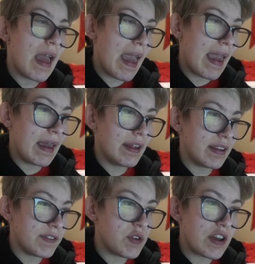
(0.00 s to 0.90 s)
And
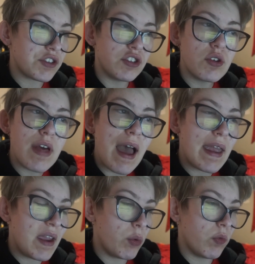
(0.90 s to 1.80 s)
if you guys could do
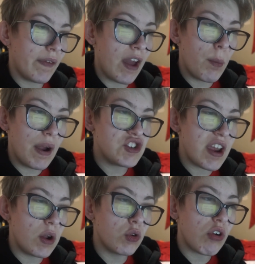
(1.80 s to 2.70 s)
that, it would really help my
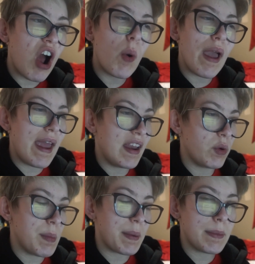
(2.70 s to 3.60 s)
channel grow and it
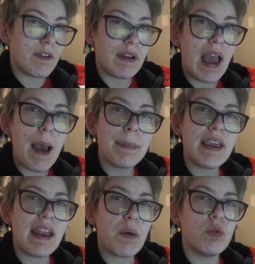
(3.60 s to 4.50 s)
would make me very happy
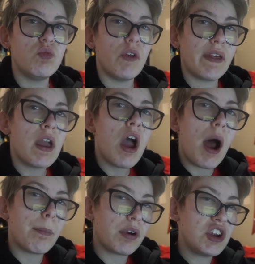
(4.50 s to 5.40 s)
and I would really
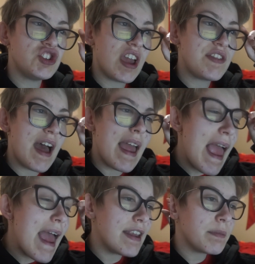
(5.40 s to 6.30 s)
appreciate that.
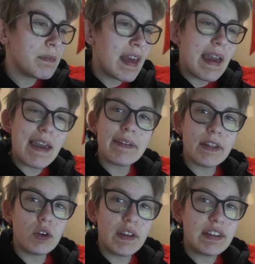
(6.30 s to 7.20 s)
And it
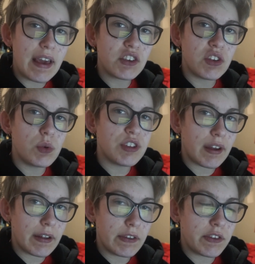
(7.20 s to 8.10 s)
literally takes 2
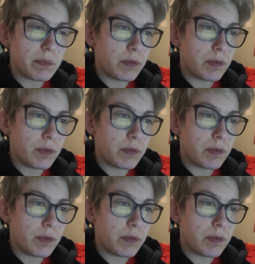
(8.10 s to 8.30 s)
seconds.